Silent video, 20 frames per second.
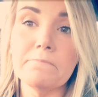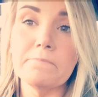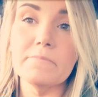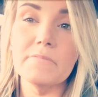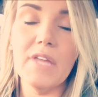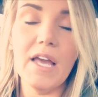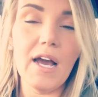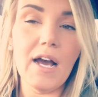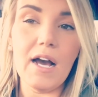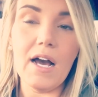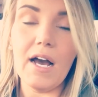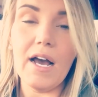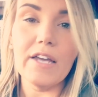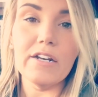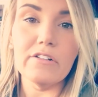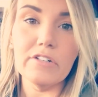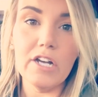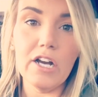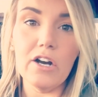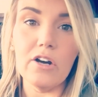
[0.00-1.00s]
Yeah, I
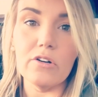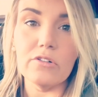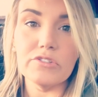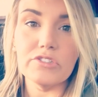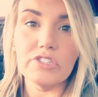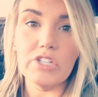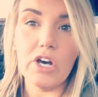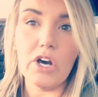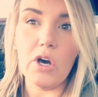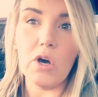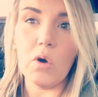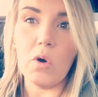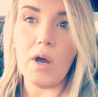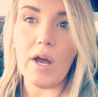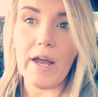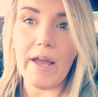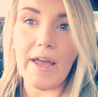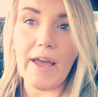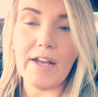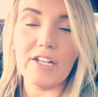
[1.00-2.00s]
don't know. So
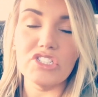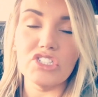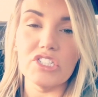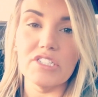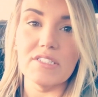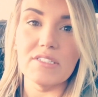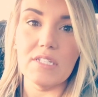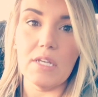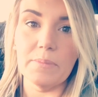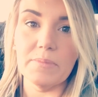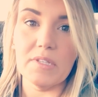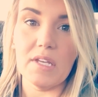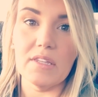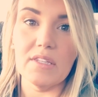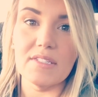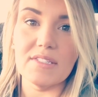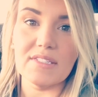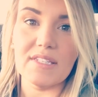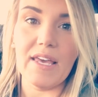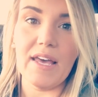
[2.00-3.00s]
I actually stepped on
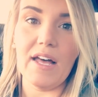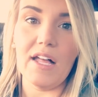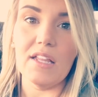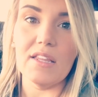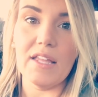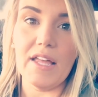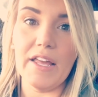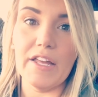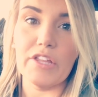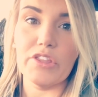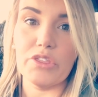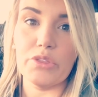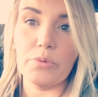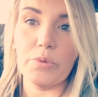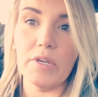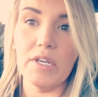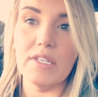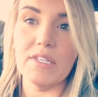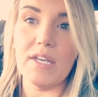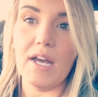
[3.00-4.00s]
the scale like
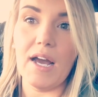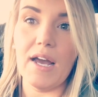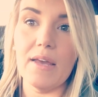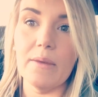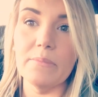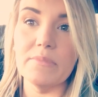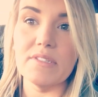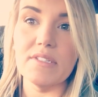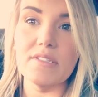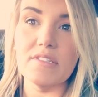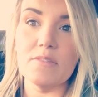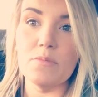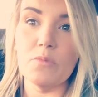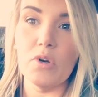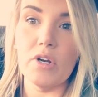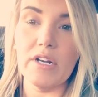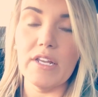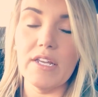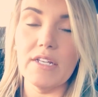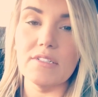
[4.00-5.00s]
3 times this
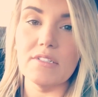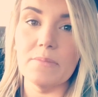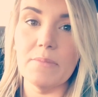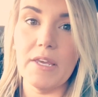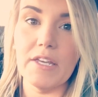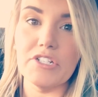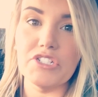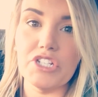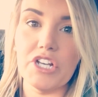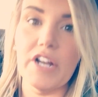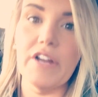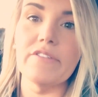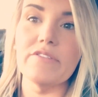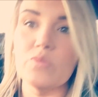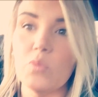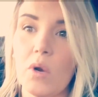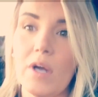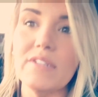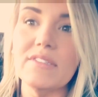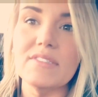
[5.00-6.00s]
morning to make sure it was
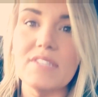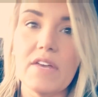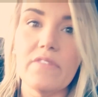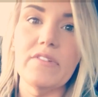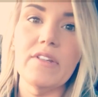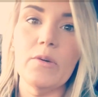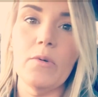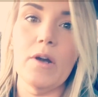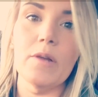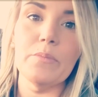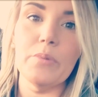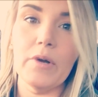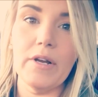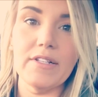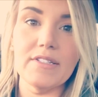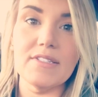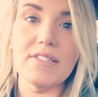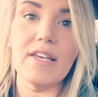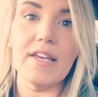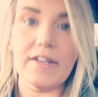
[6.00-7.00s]

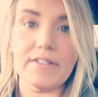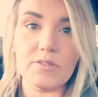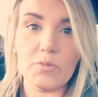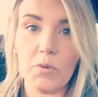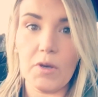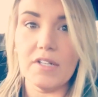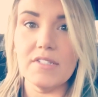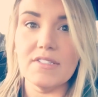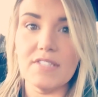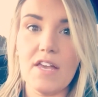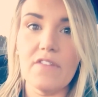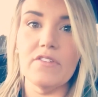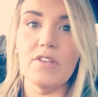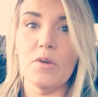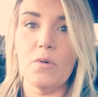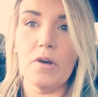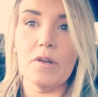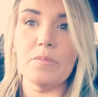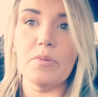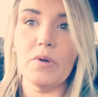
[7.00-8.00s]
171.6,
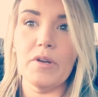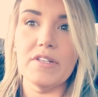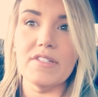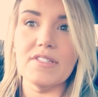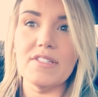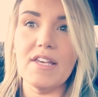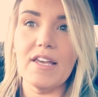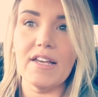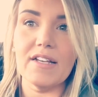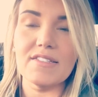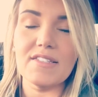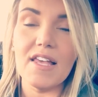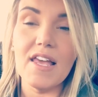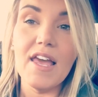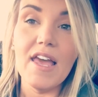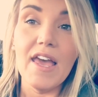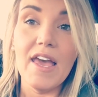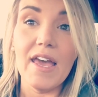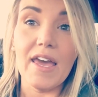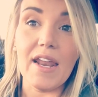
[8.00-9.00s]
171.6.
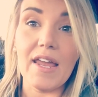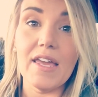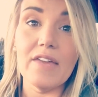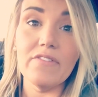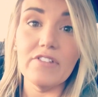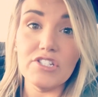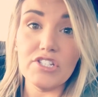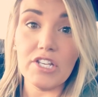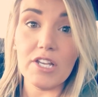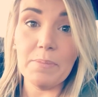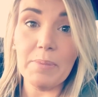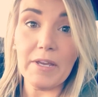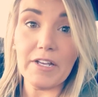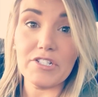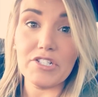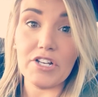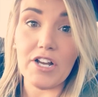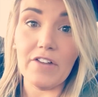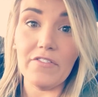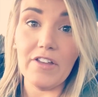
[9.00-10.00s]
And I even took a
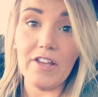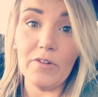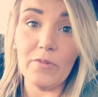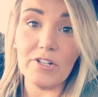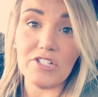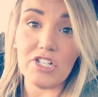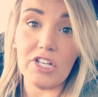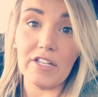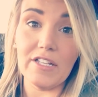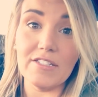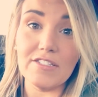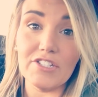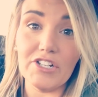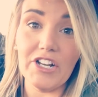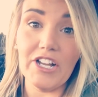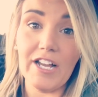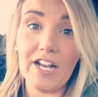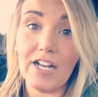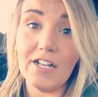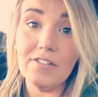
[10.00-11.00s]
picture of it, which I'll
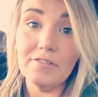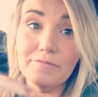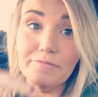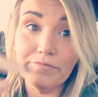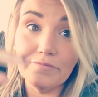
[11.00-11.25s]
insert here.